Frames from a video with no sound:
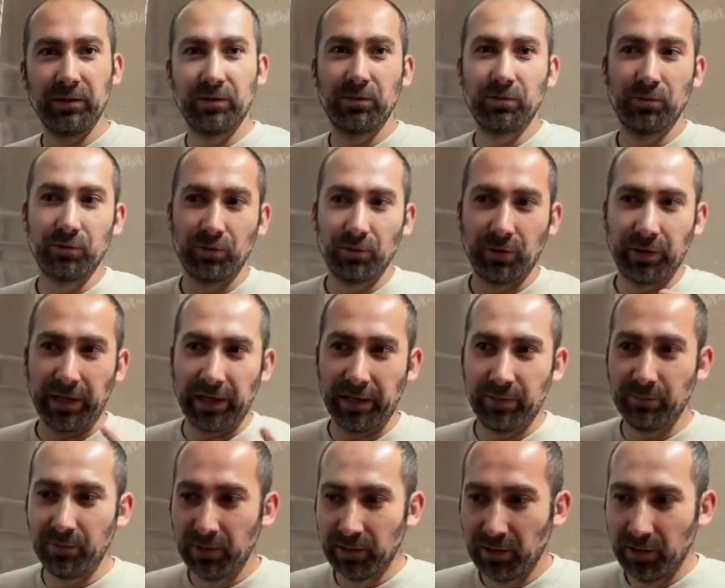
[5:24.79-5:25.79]
So the
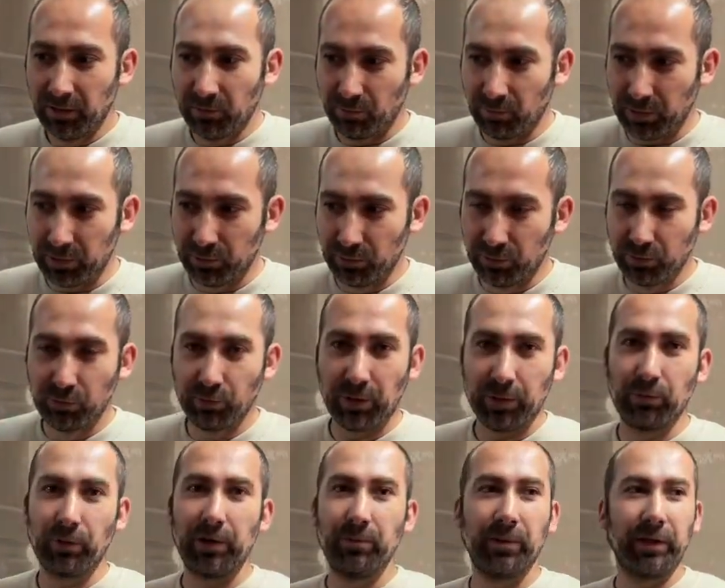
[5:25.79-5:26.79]
game, when you do
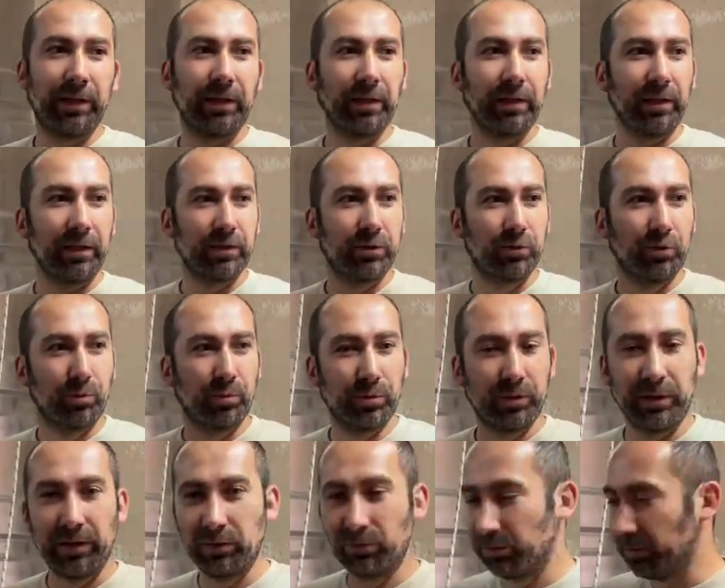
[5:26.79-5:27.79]
red wine making, is to
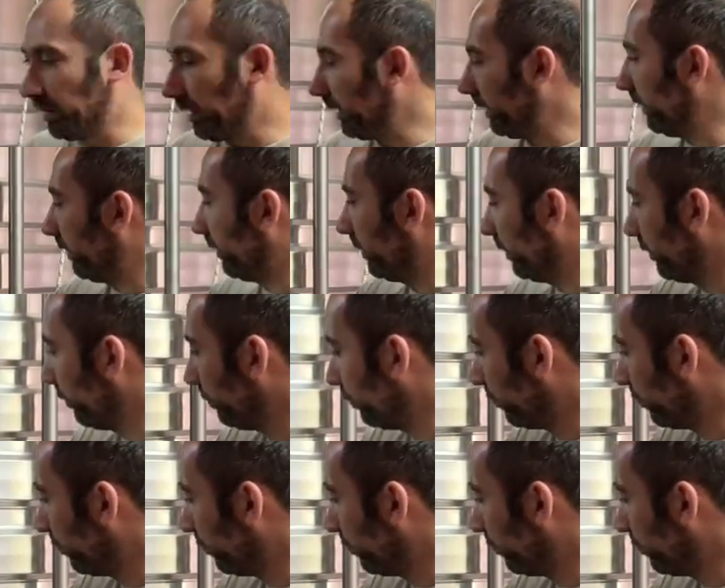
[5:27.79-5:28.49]
put in contact your